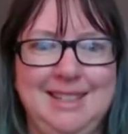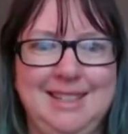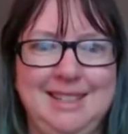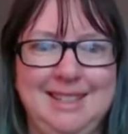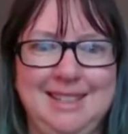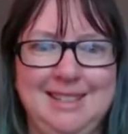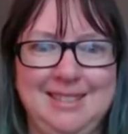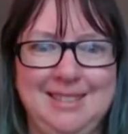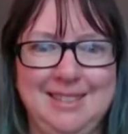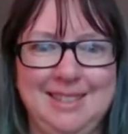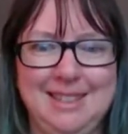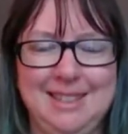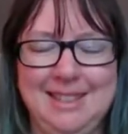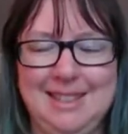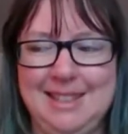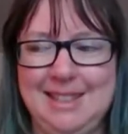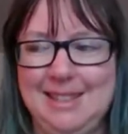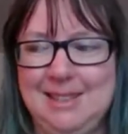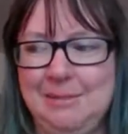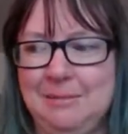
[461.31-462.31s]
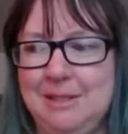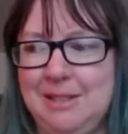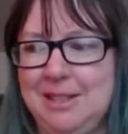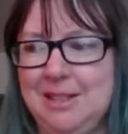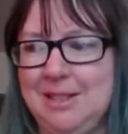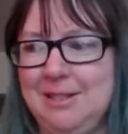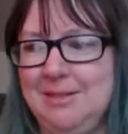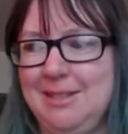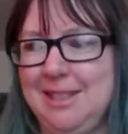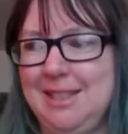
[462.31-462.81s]
I didn't really think too
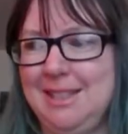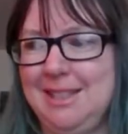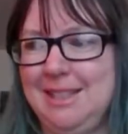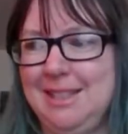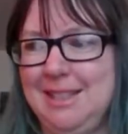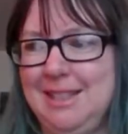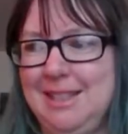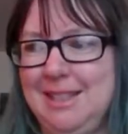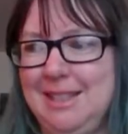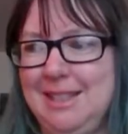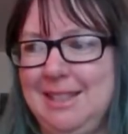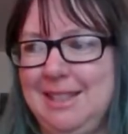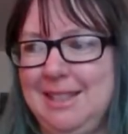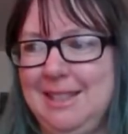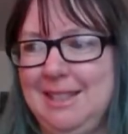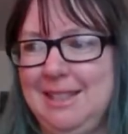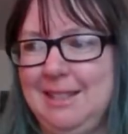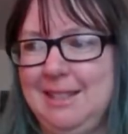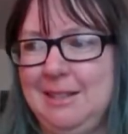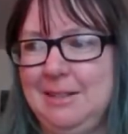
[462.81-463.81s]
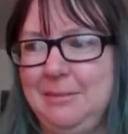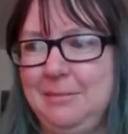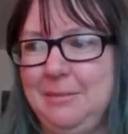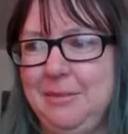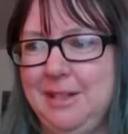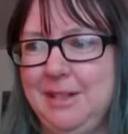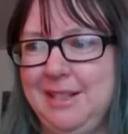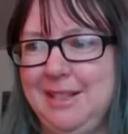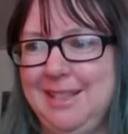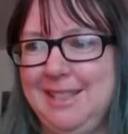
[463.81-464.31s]
much of it.
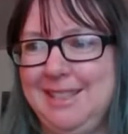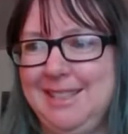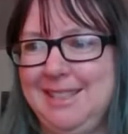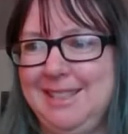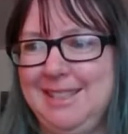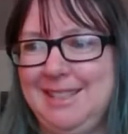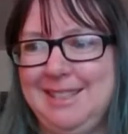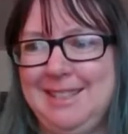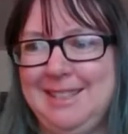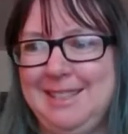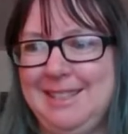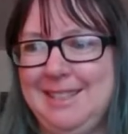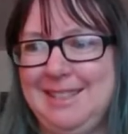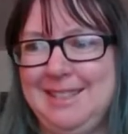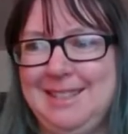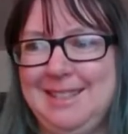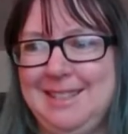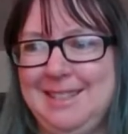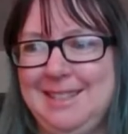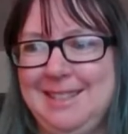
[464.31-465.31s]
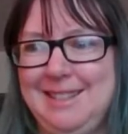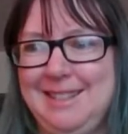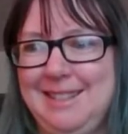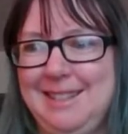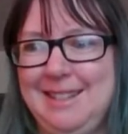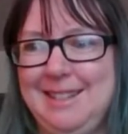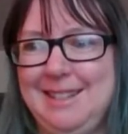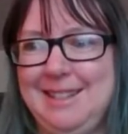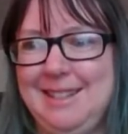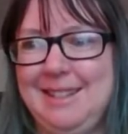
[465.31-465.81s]
But
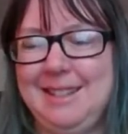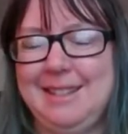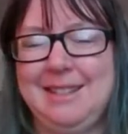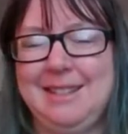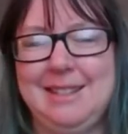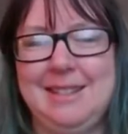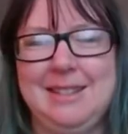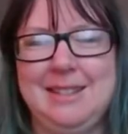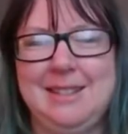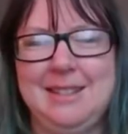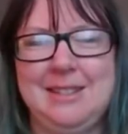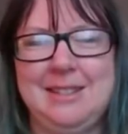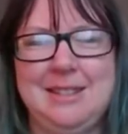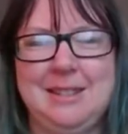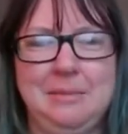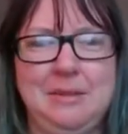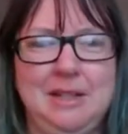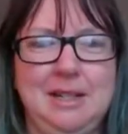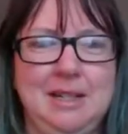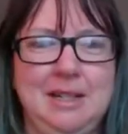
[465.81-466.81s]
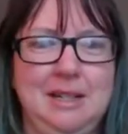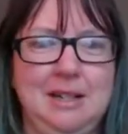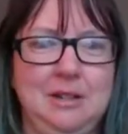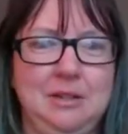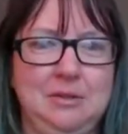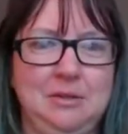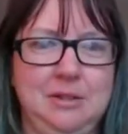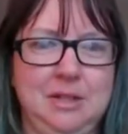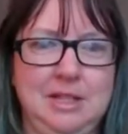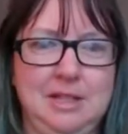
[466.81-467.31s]
yeah, it's just something I
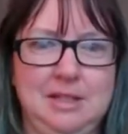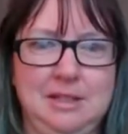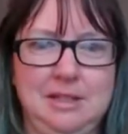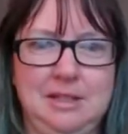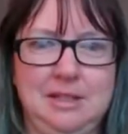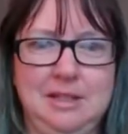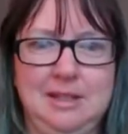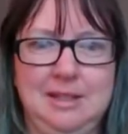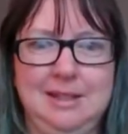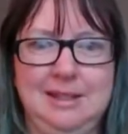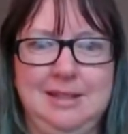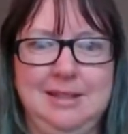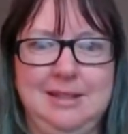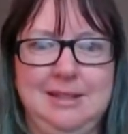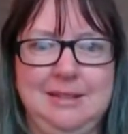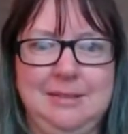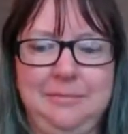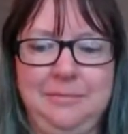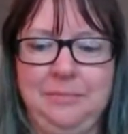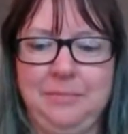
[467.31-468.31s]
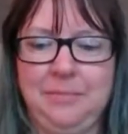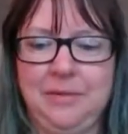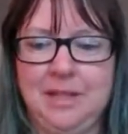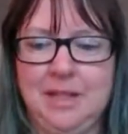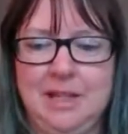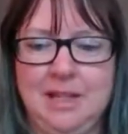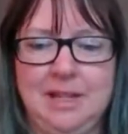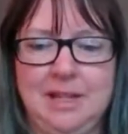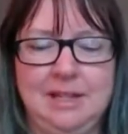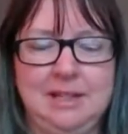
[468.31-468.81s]
noticed, you know.
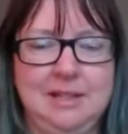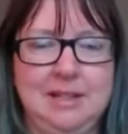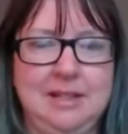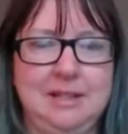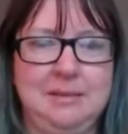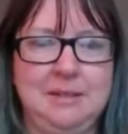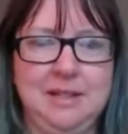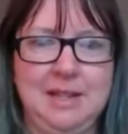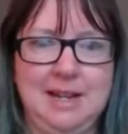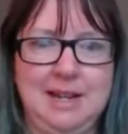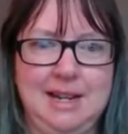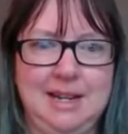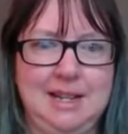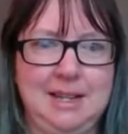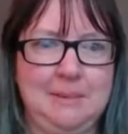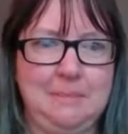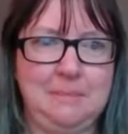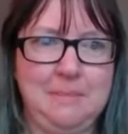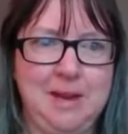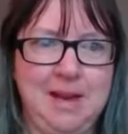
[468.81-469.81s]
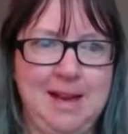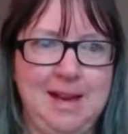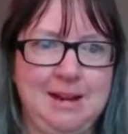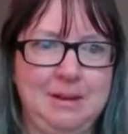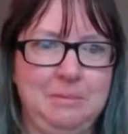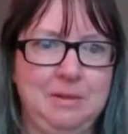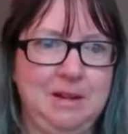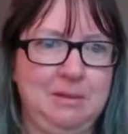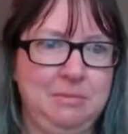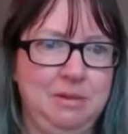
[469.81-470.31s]
It's not saying anything
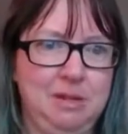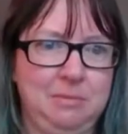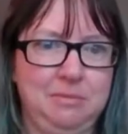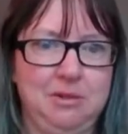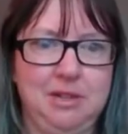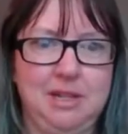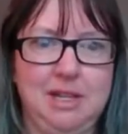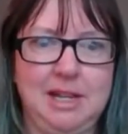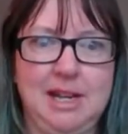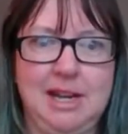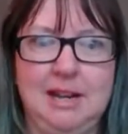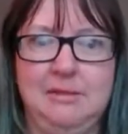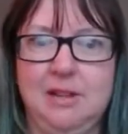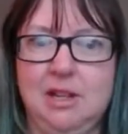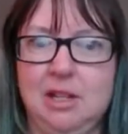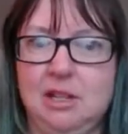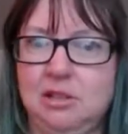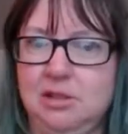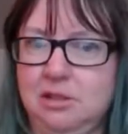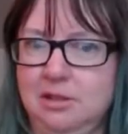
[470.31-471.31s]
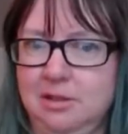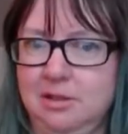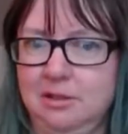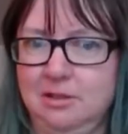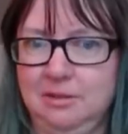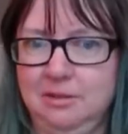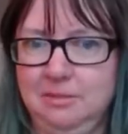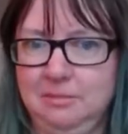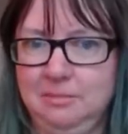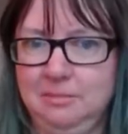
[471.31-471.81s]
bad about people that have that
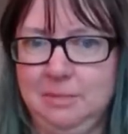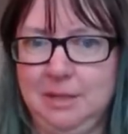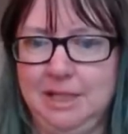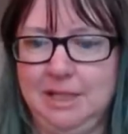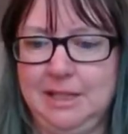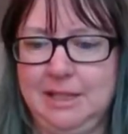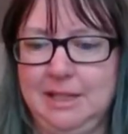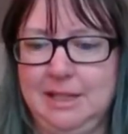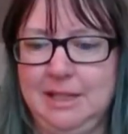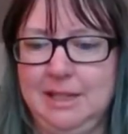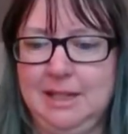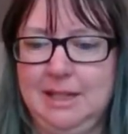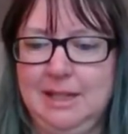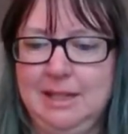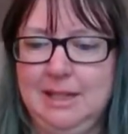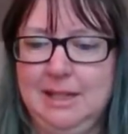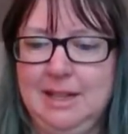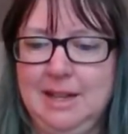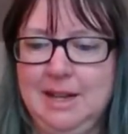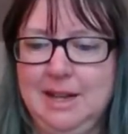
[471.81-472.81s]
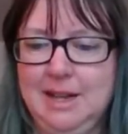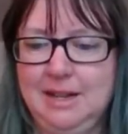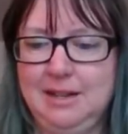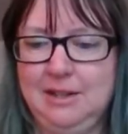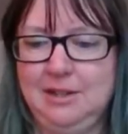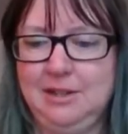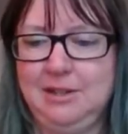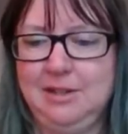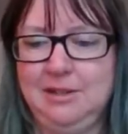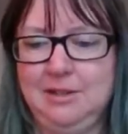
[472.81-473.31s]
struggle, but
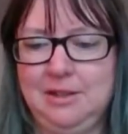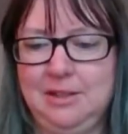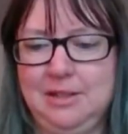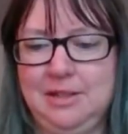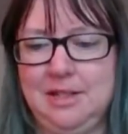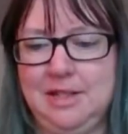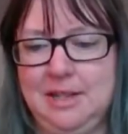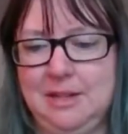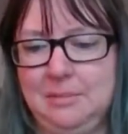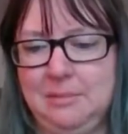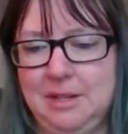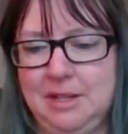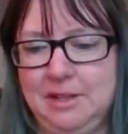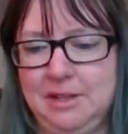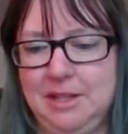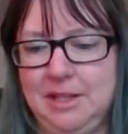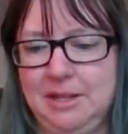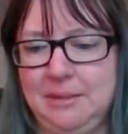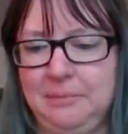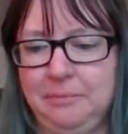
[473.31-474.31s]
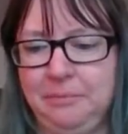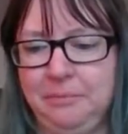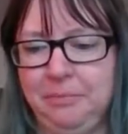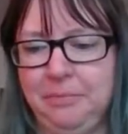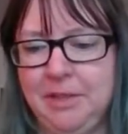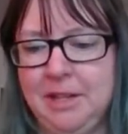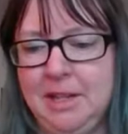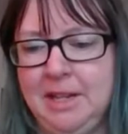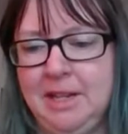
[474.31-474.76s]
I just noticed that about them.